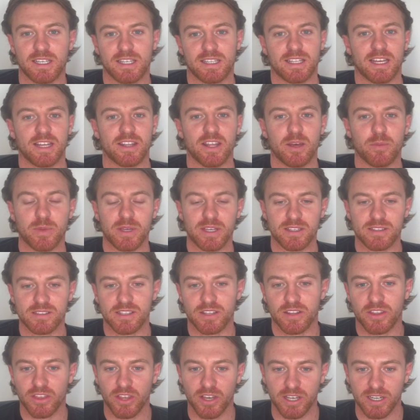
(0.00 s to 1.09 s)
that then means
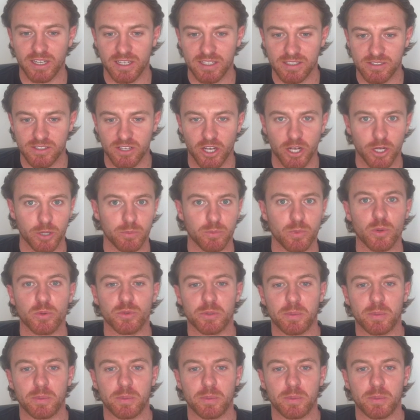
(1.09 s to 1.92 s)
in 30 days time, well,